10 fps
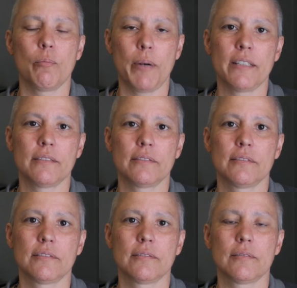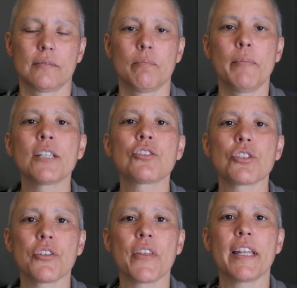But make
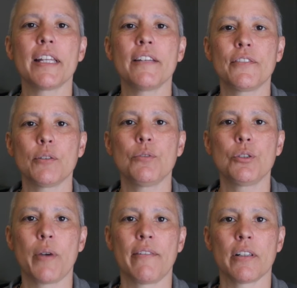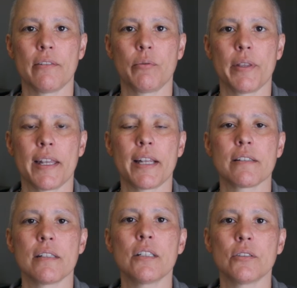sure that if you do have a loved one that
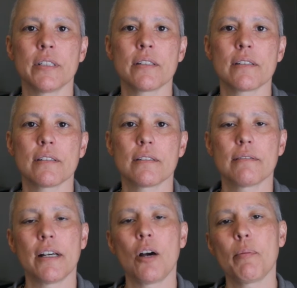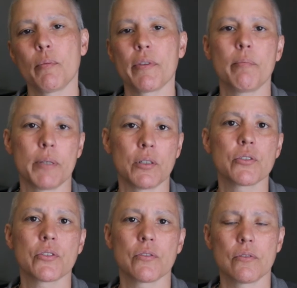has an illness, help them with the
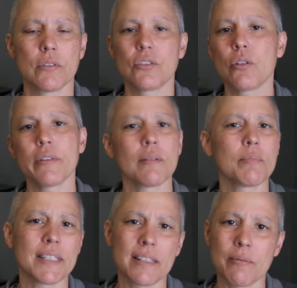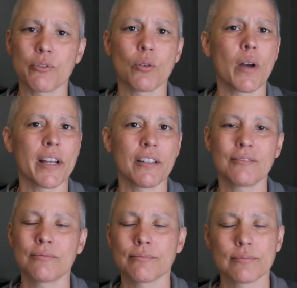bills. Don't let them see them for a
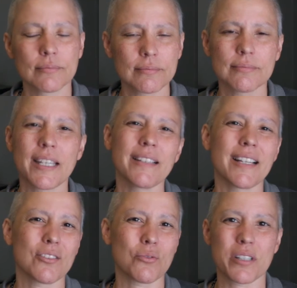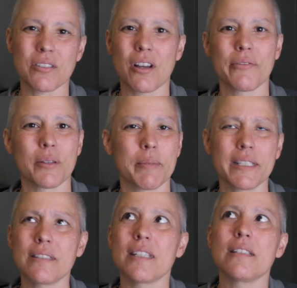while take that stress off them.
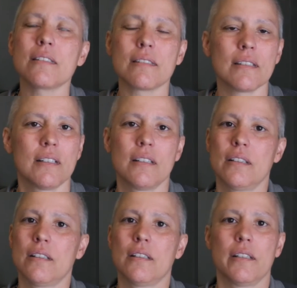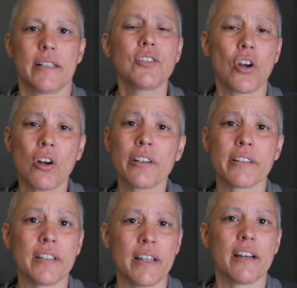It, it's, it's
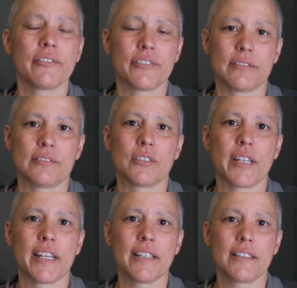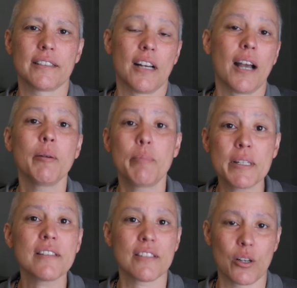hard enough, okay? I'm a
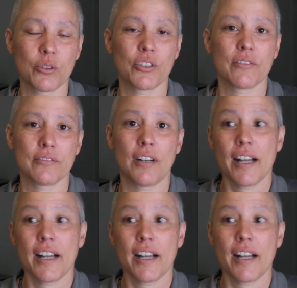business owner.